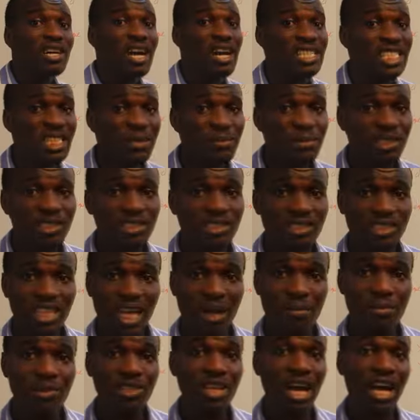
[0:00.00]
can easily be
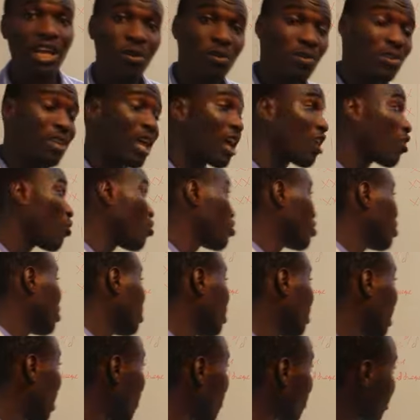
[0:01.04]
determined, and that goes to
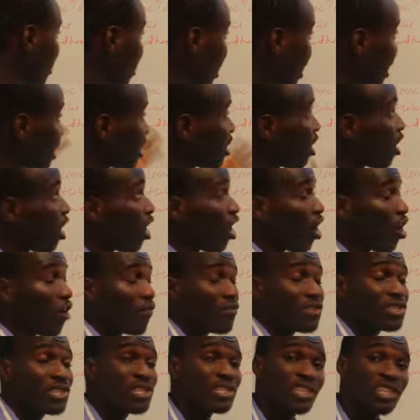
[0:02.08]
the debit side of
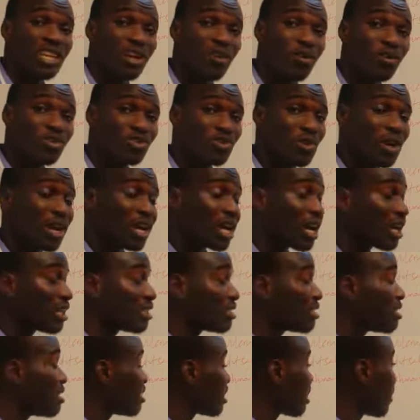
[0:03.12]
the sales ledger control
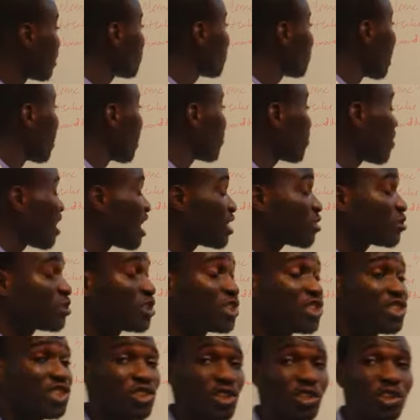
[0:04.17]
account. Same thing applies to
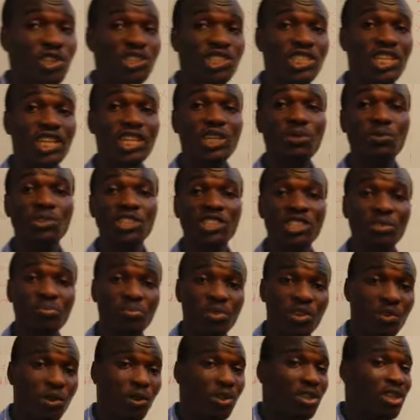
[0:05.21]
the dishonored check within the
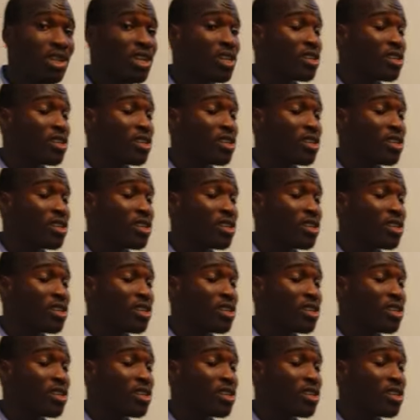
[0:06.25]
period.